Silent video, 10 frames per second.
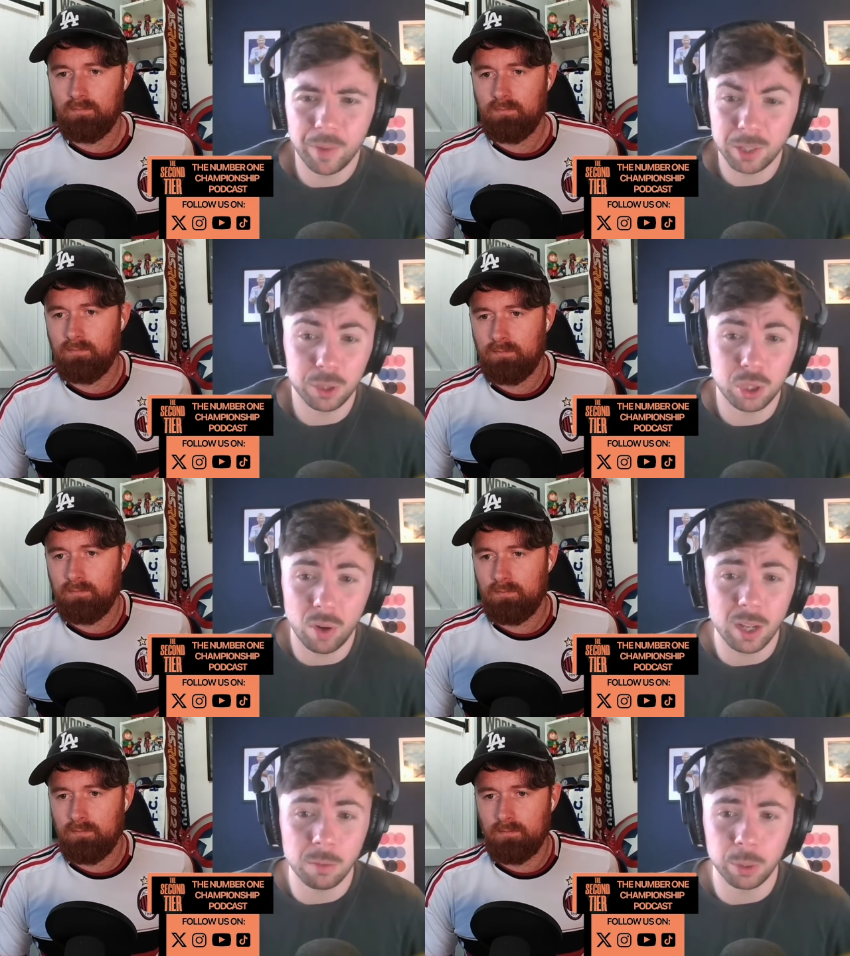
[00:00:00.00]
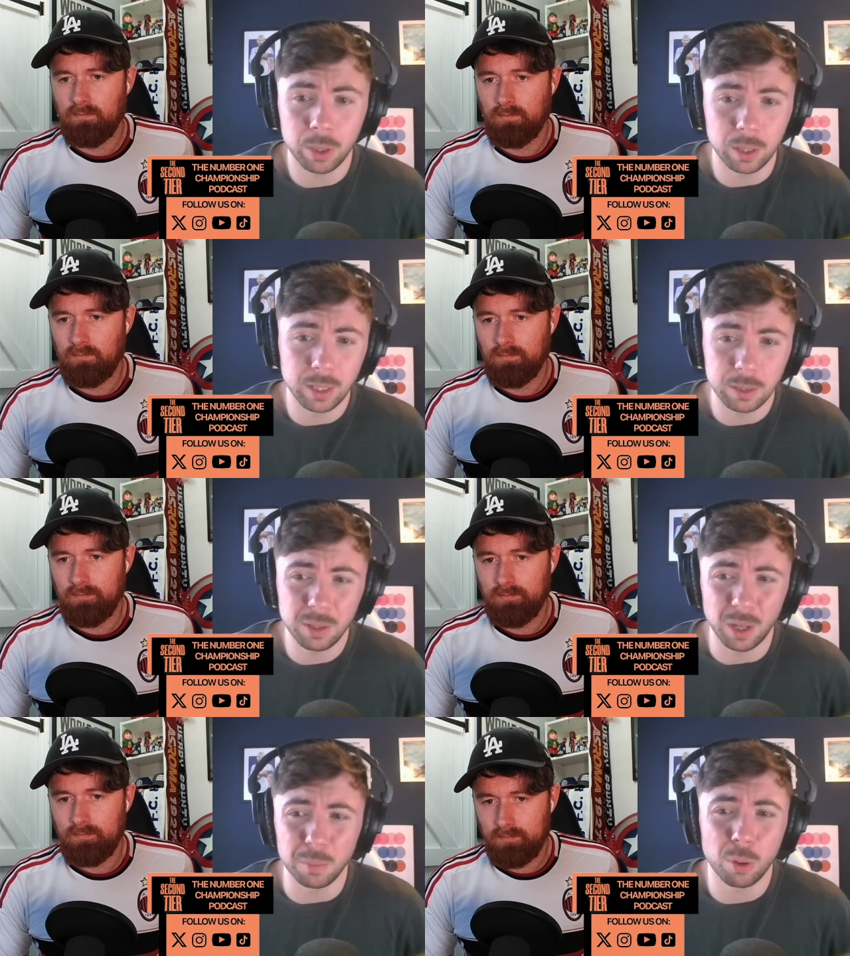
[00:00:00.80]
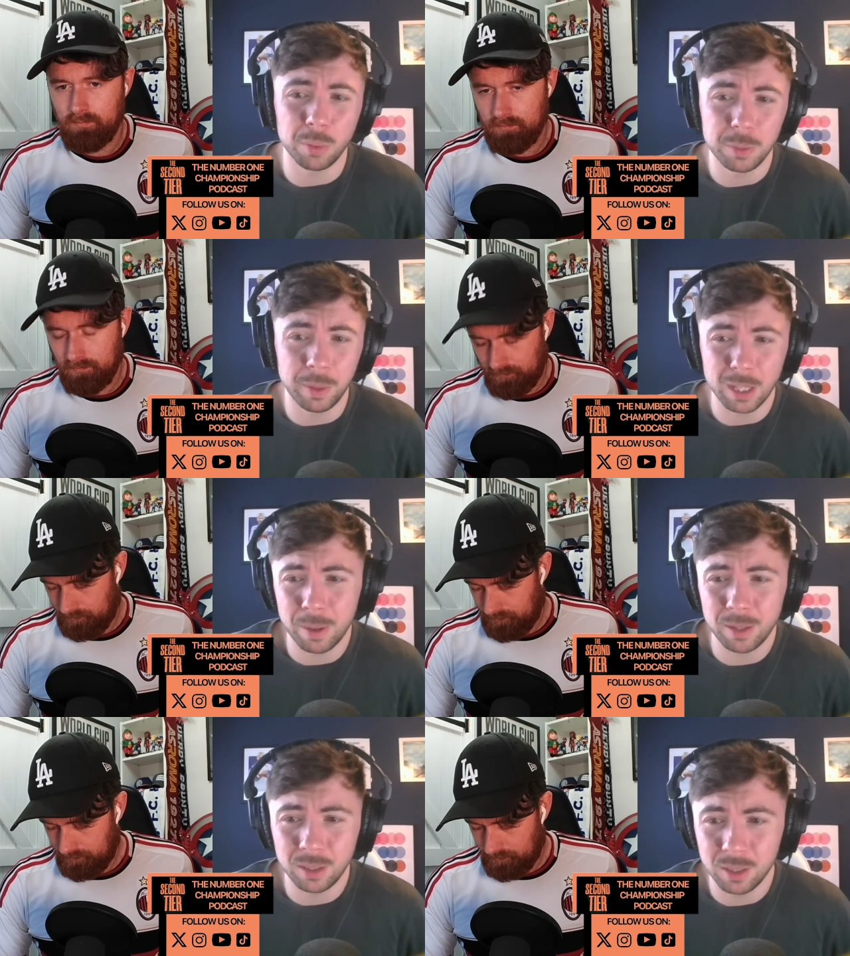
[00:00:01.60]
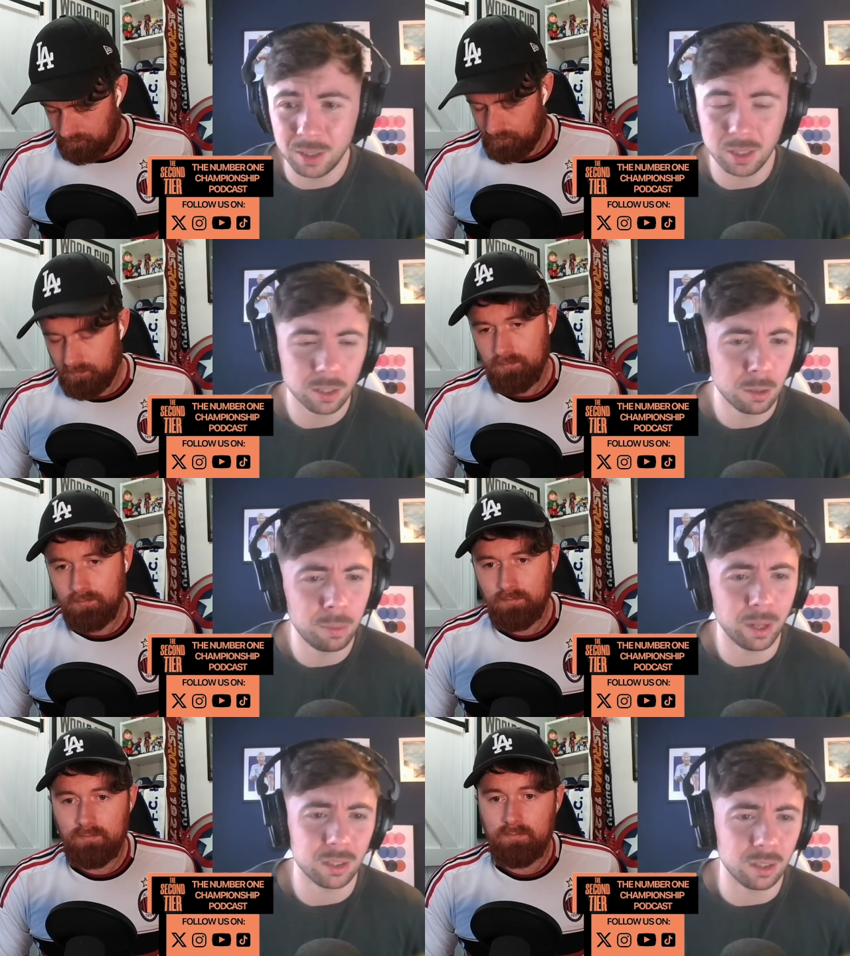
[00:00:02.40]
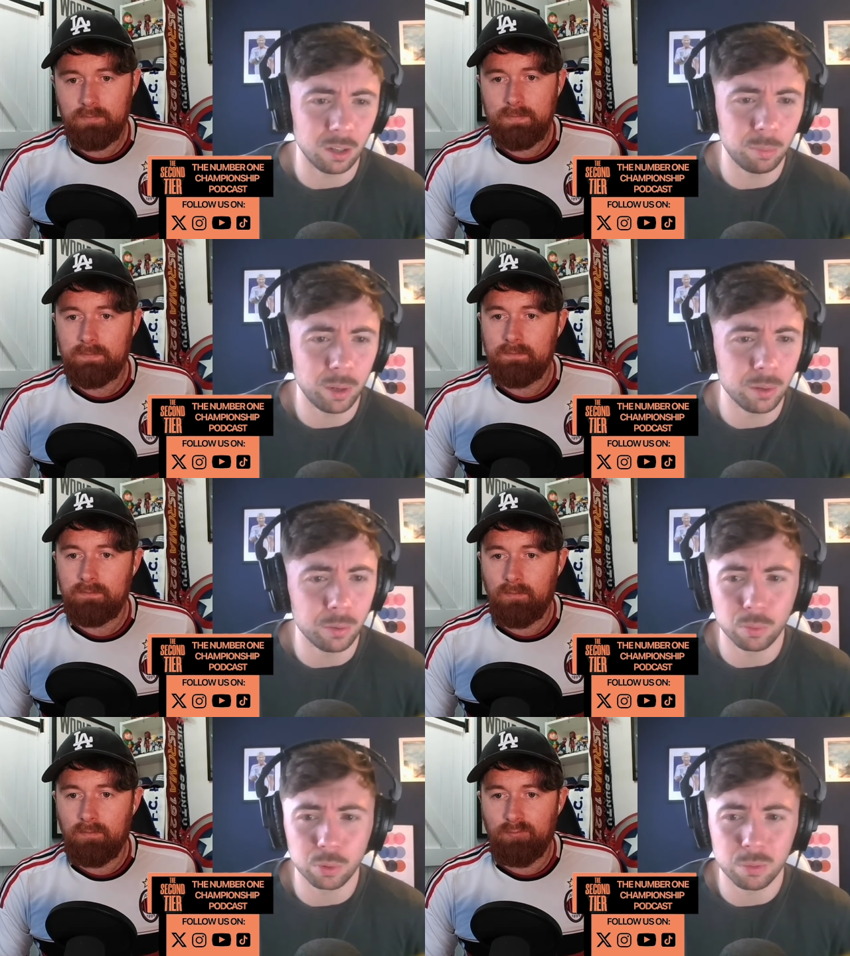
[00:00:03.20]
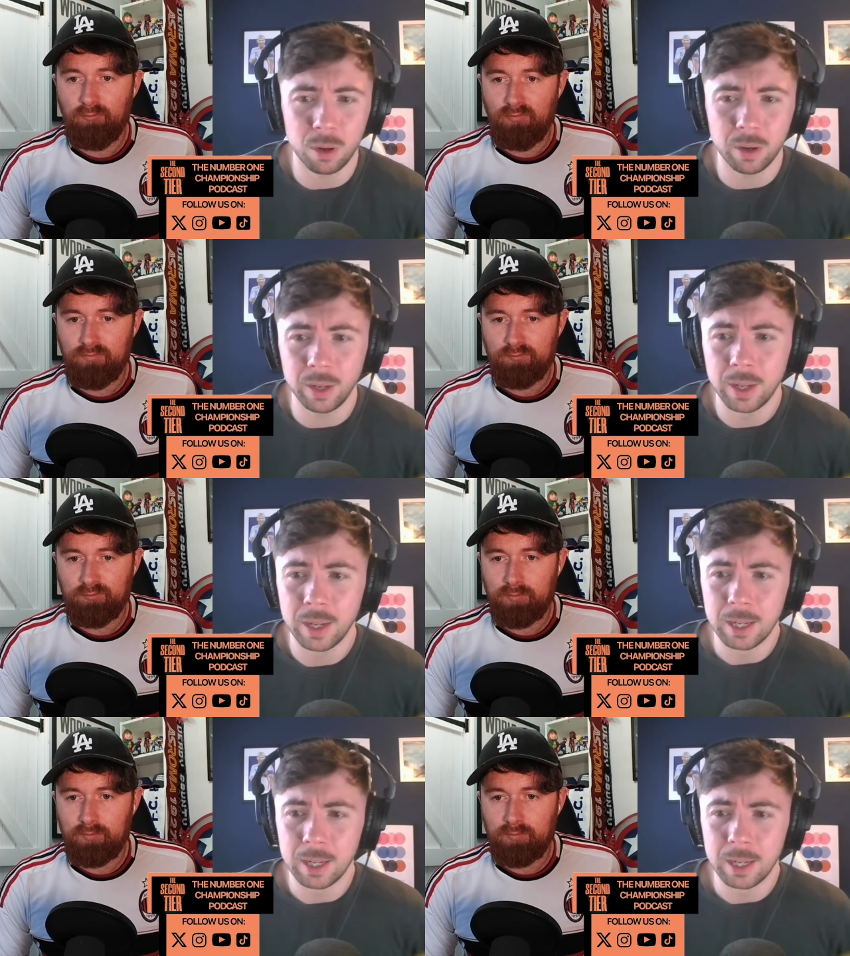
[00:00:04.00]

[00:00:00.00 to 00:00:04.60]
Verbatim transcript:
Speaker 1: it's frustrating, but it's you know, probably to be expected because it's a complex style of play under Russell Martin.